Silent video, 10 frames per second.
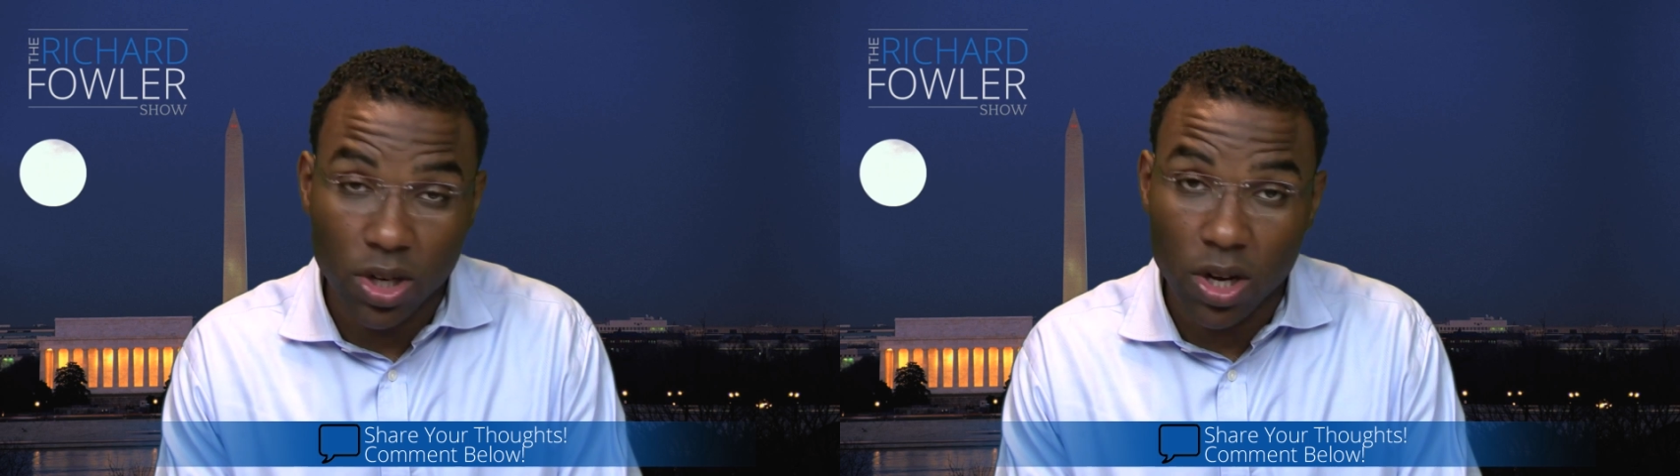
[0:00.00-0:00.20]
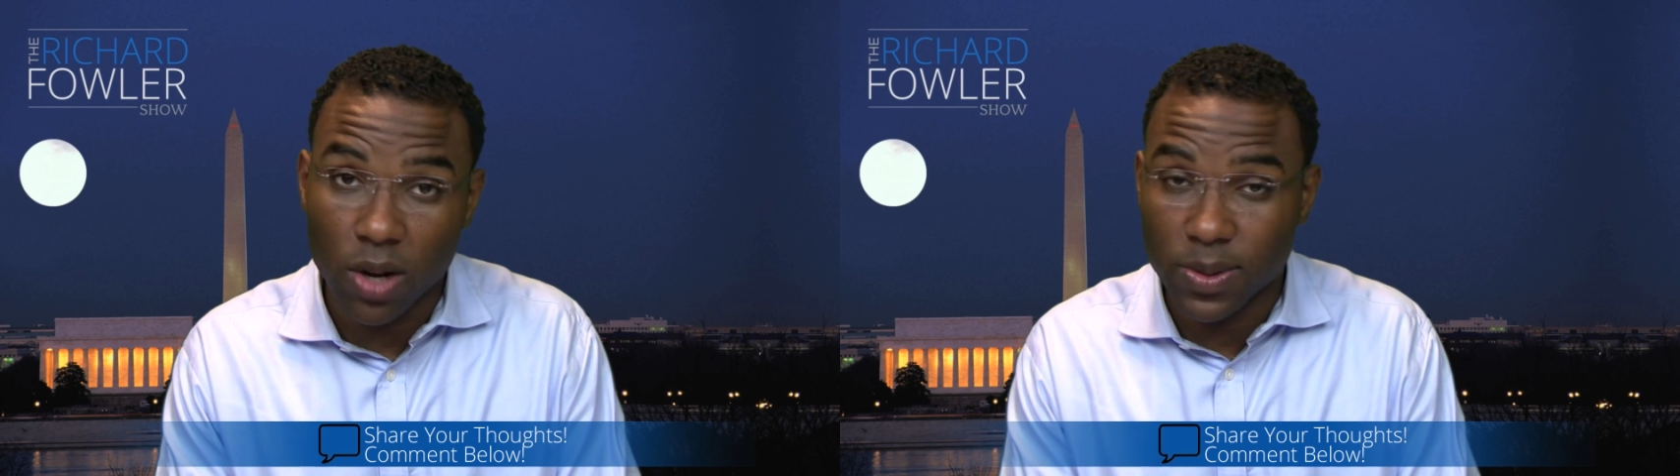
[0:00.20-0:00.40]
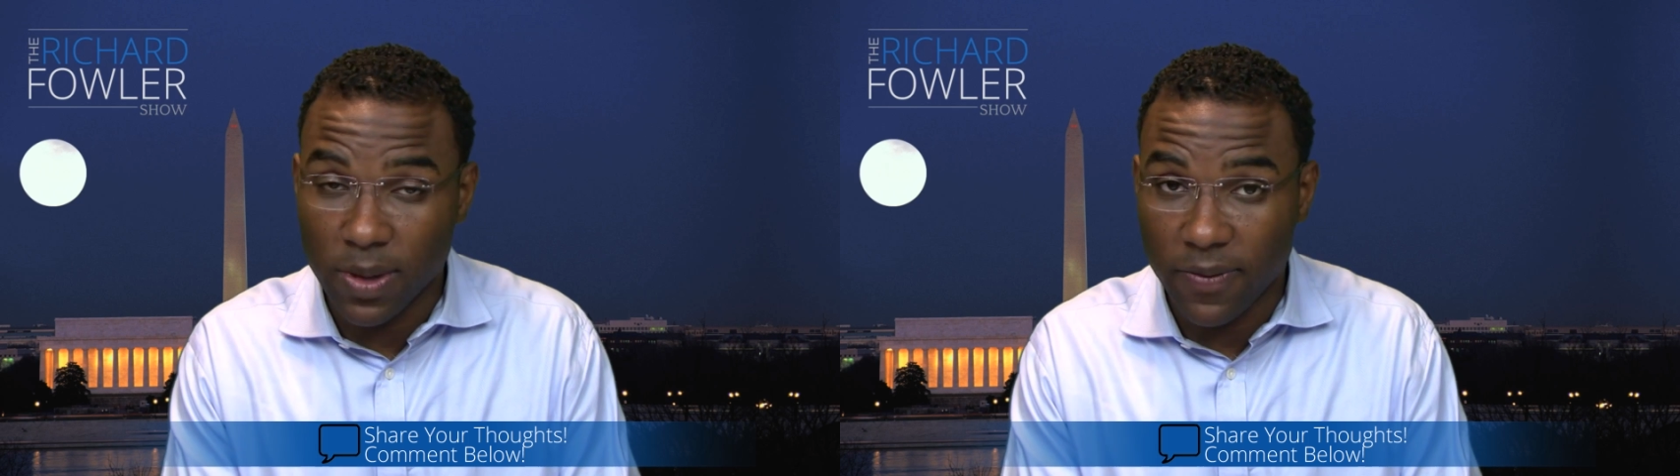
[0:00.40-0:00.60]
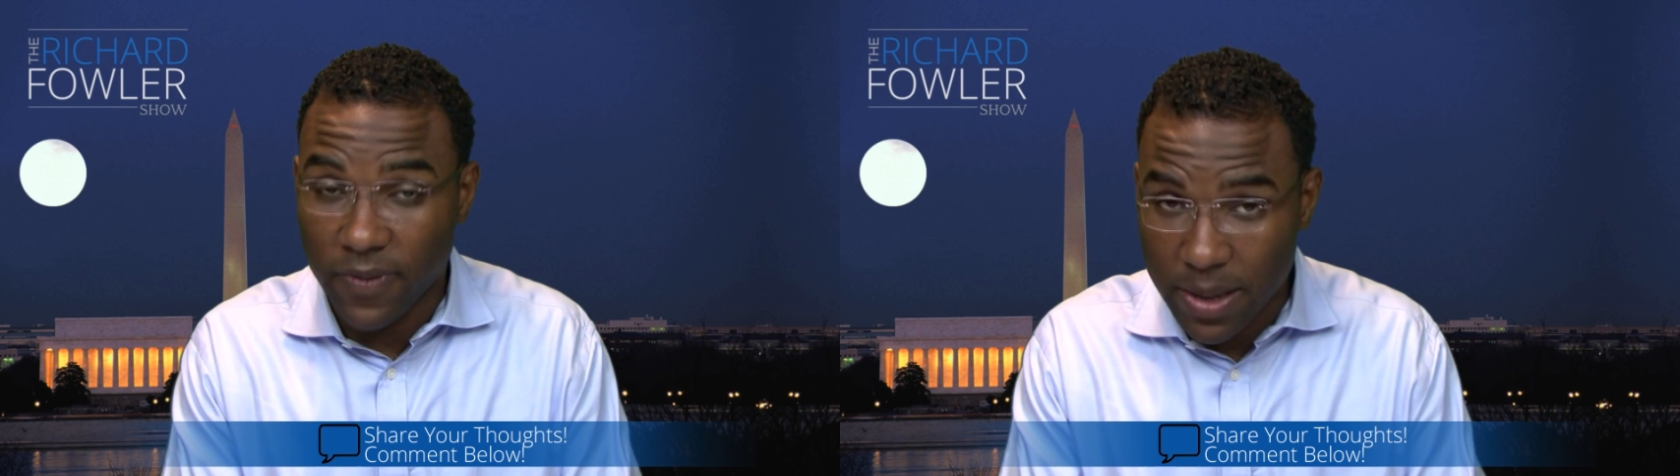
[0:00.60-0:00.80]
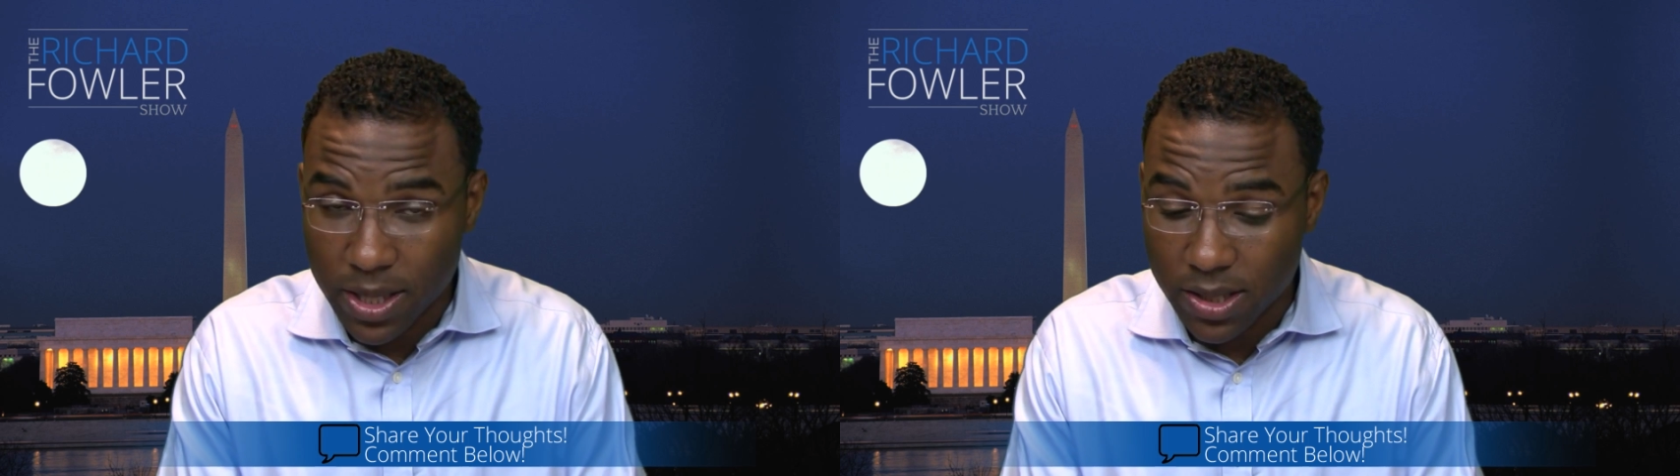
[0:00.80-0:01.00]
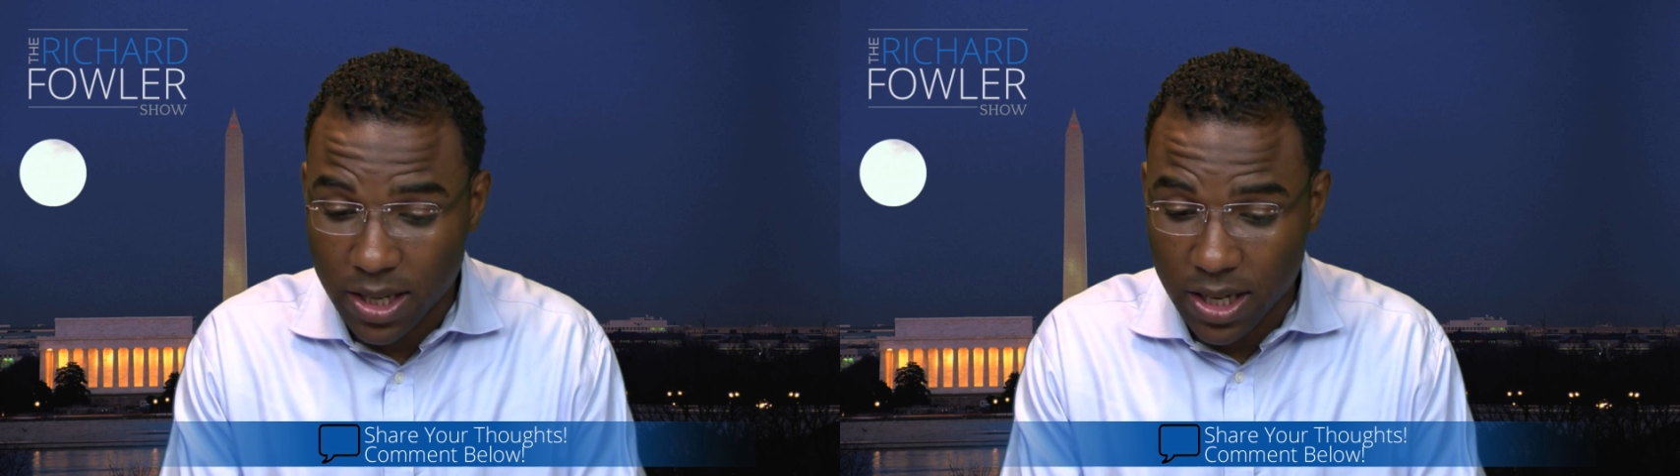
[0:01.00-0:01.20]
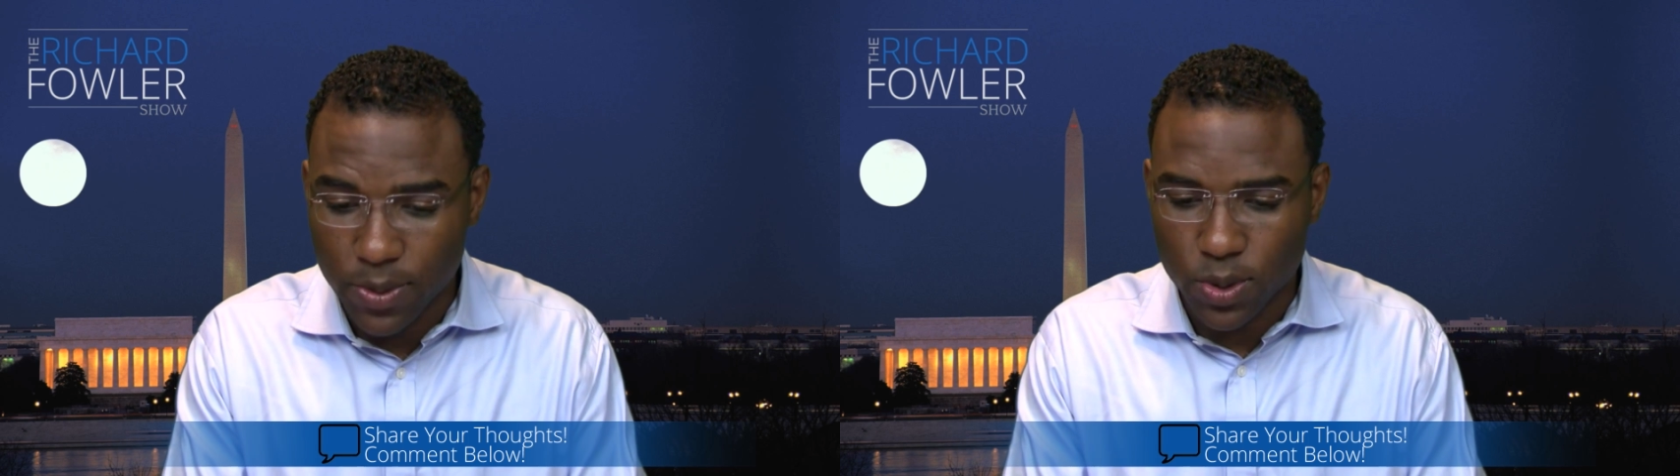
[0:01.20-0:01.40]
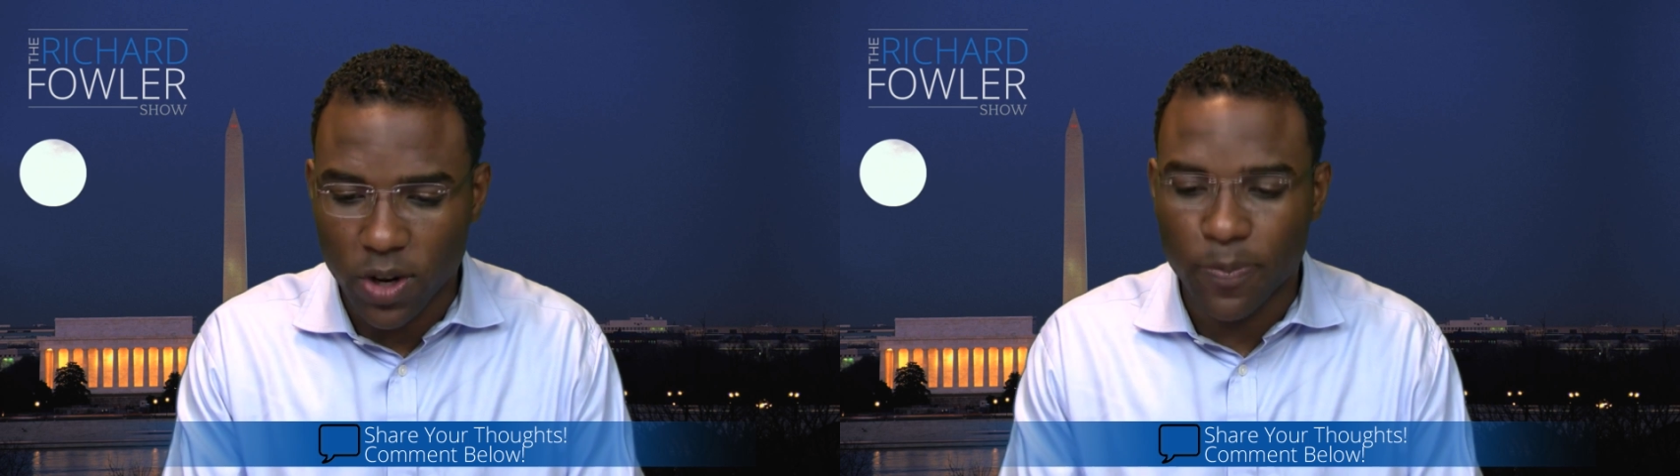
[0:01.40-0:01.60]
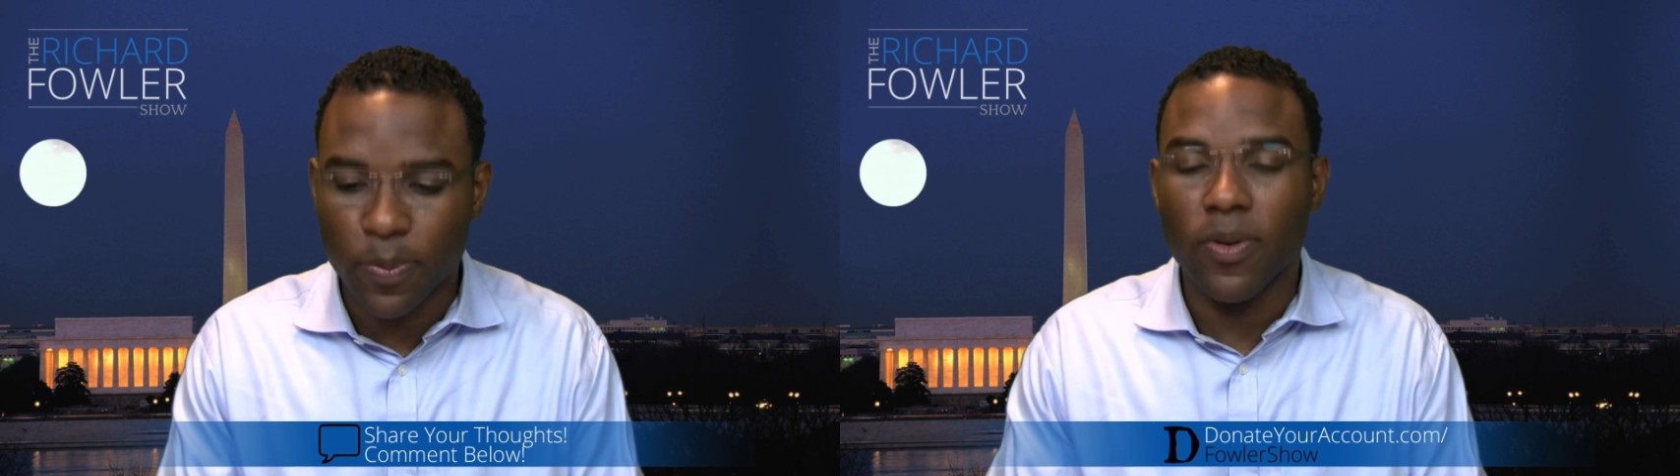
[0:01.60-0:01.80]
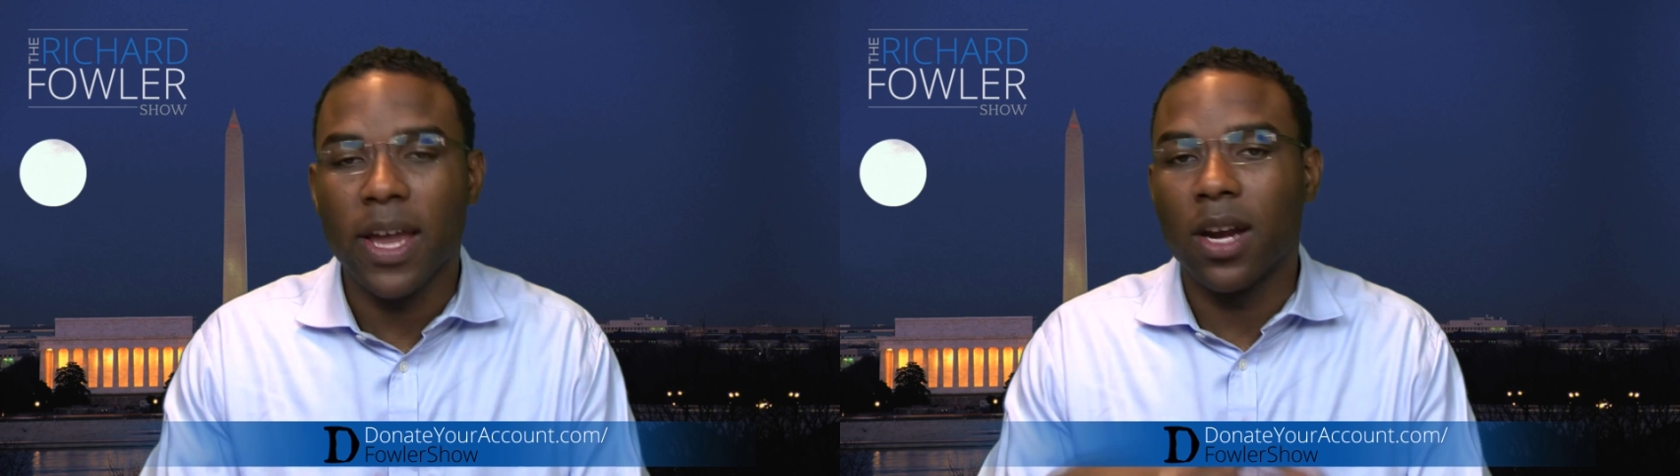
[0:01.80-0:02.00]
Jung was made famous and he was sort of
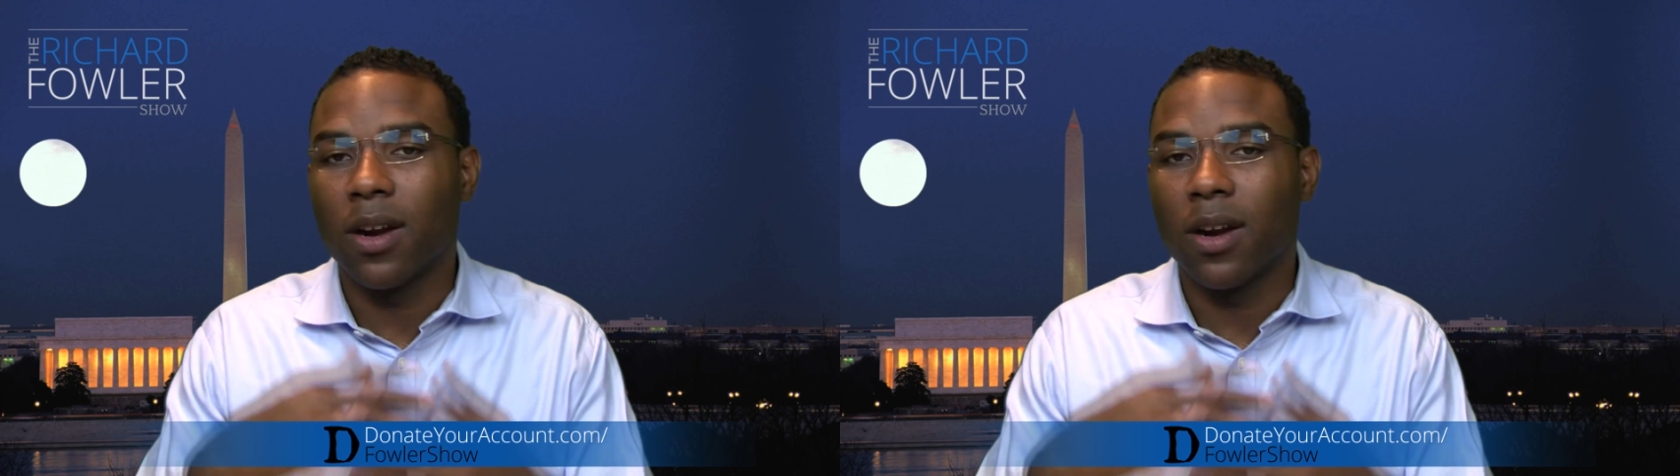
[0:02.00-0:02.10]
paraded